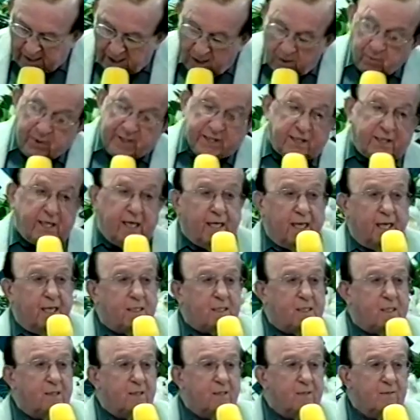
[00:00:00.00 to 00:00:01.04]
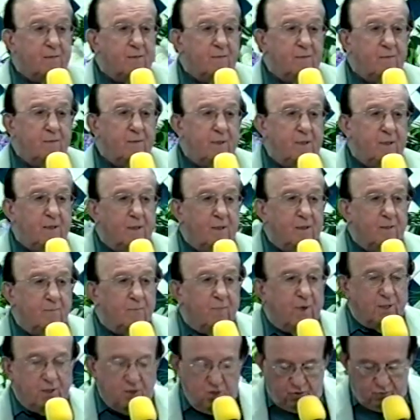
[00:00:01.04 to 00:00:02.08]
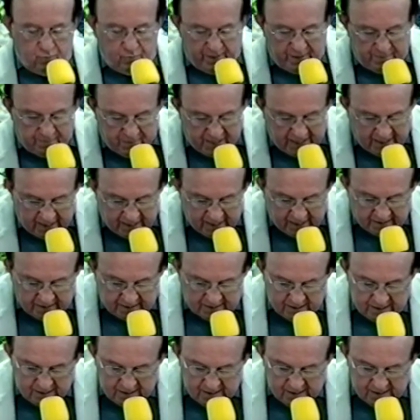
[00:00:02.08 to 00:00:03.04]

We sing it, but do we mean it?